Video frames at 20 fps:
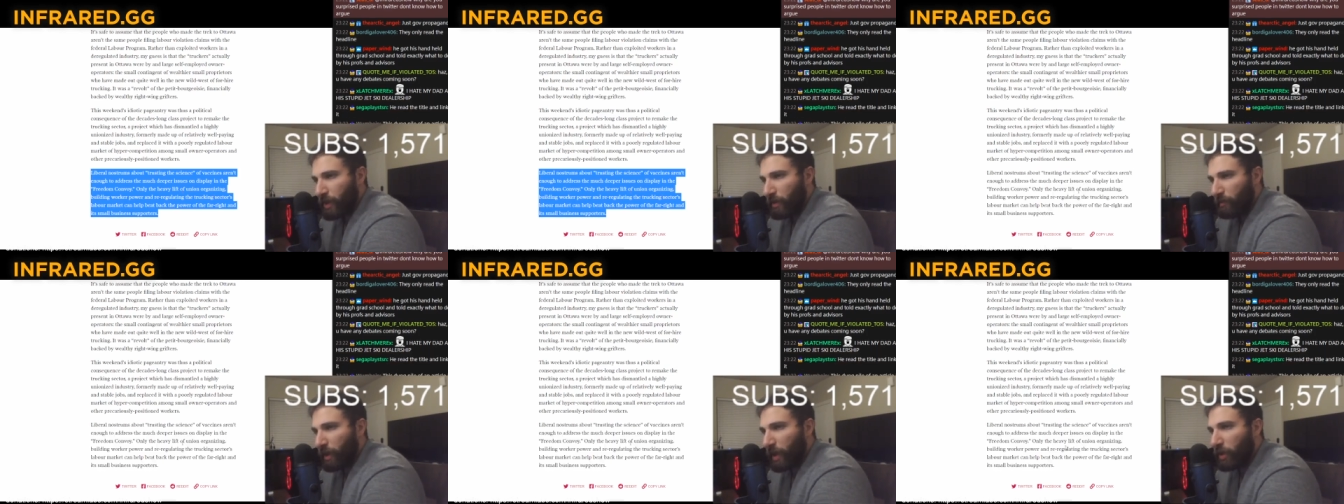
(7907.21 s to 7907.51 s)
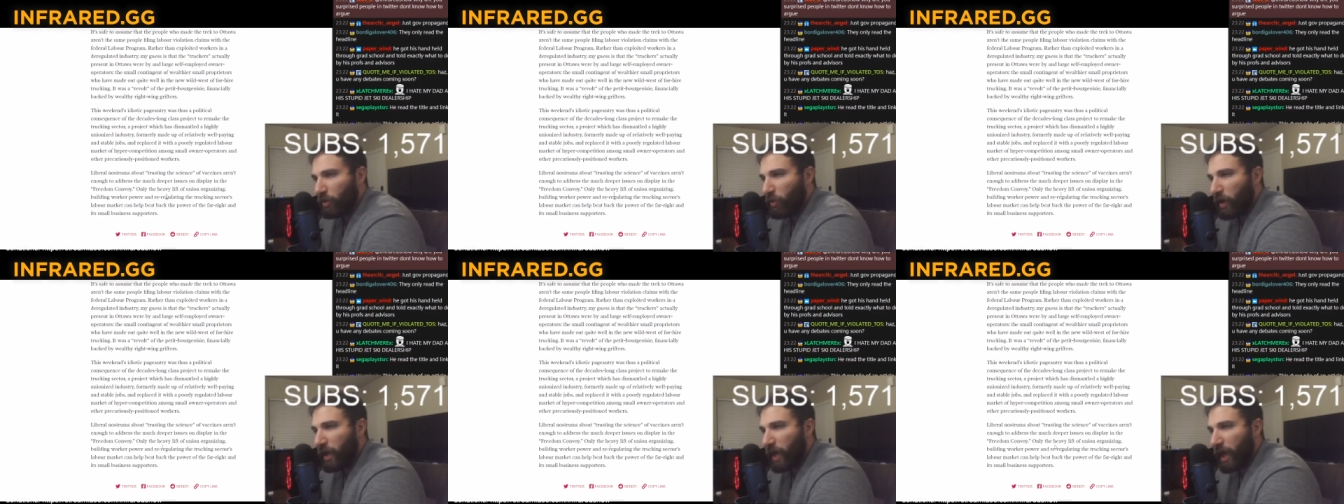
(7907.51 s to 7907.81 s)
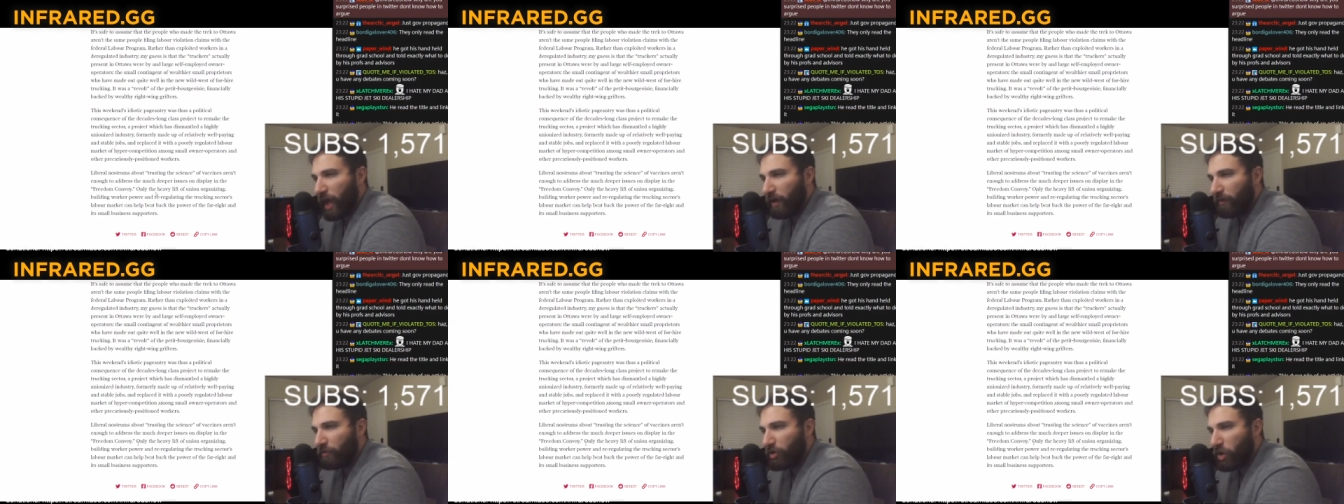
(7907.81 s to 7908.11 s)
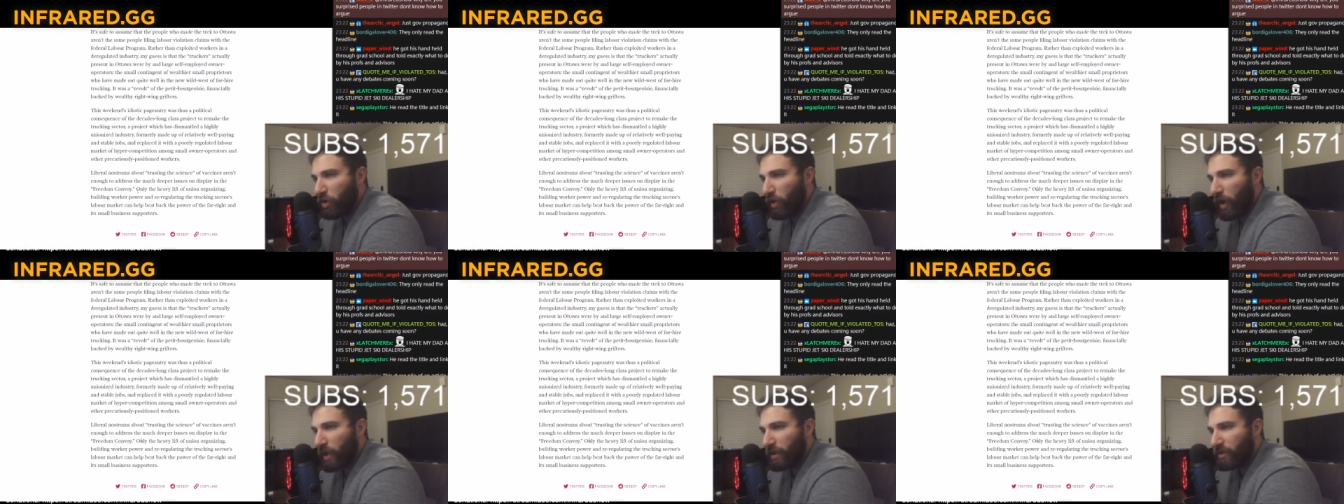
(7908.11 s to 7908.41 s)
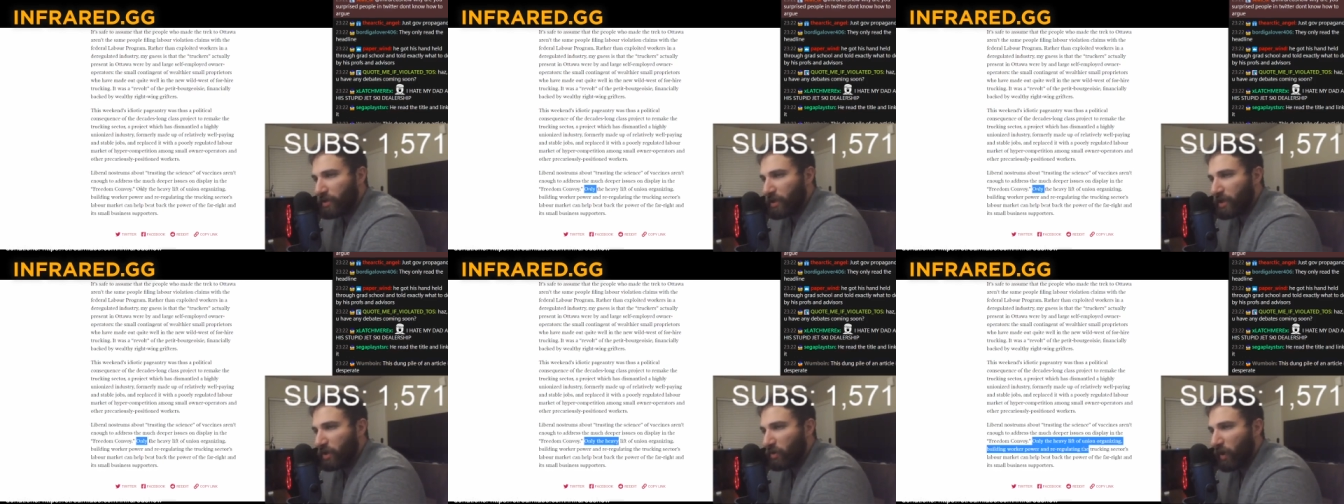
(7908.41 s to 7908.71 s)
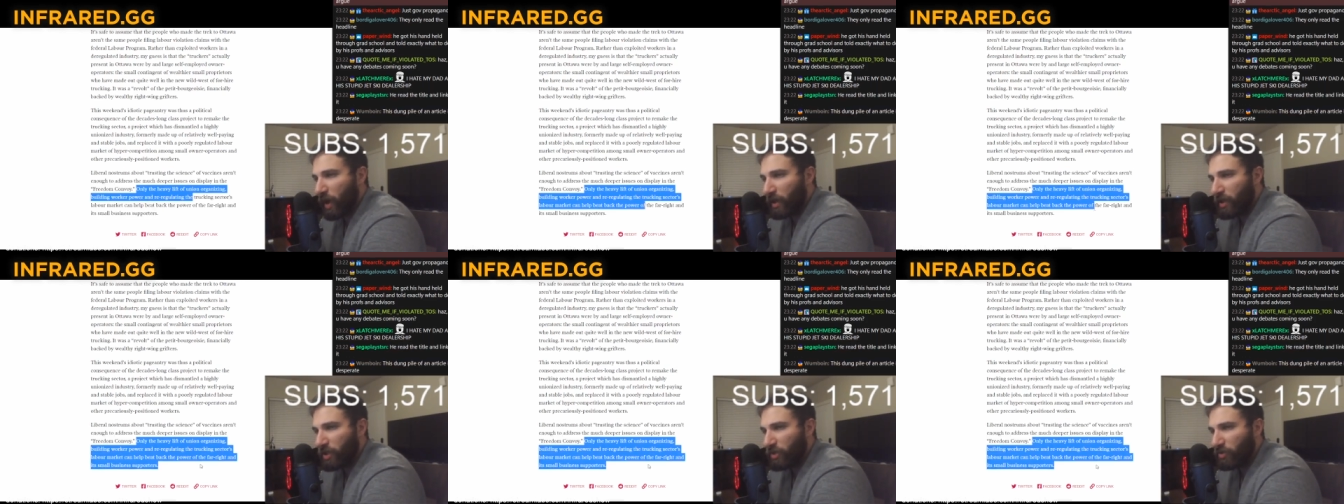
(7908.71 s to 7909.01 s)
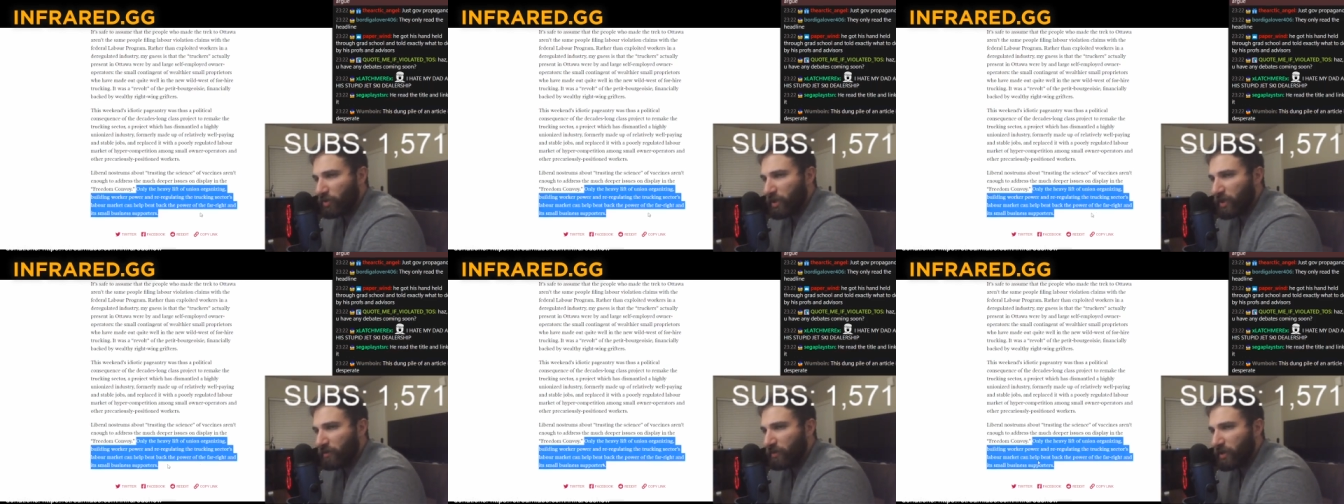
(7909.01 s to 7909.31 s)
By the way, I have no idea why this
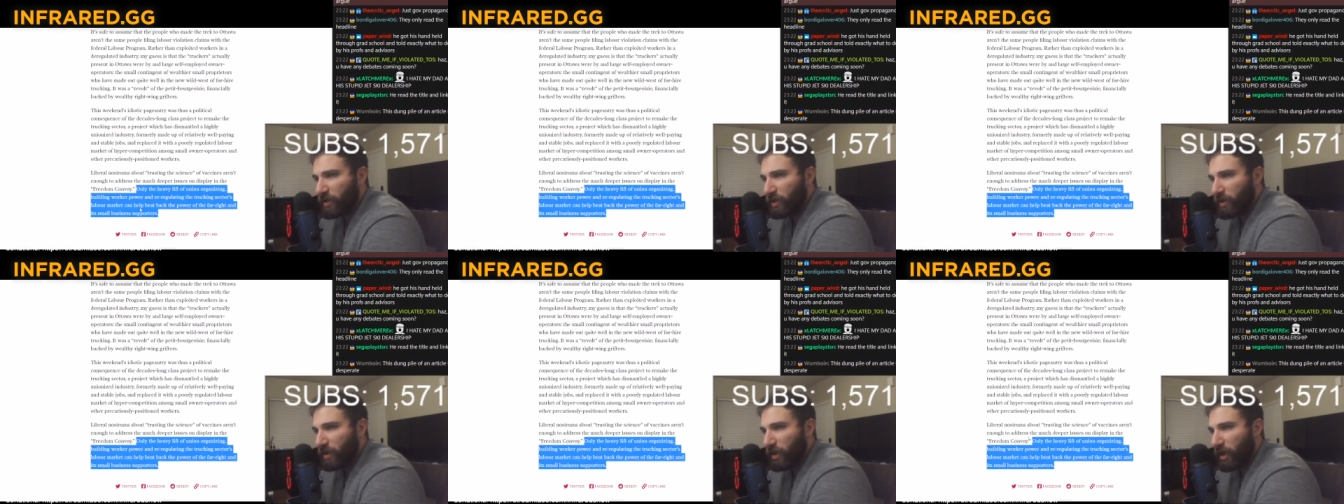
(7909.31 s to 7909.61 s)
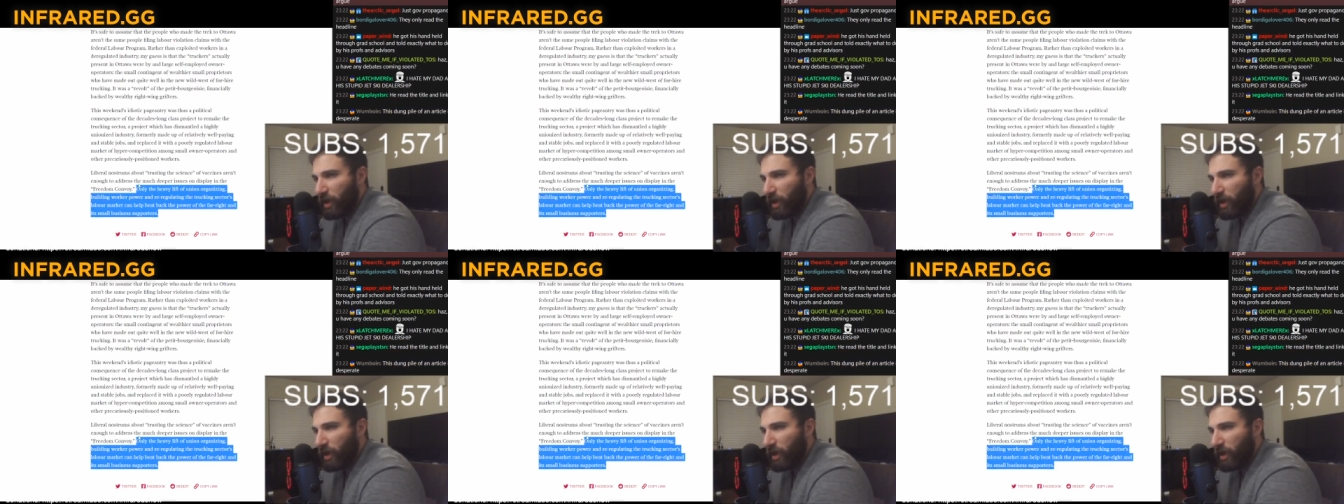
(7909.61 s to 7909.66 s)
would even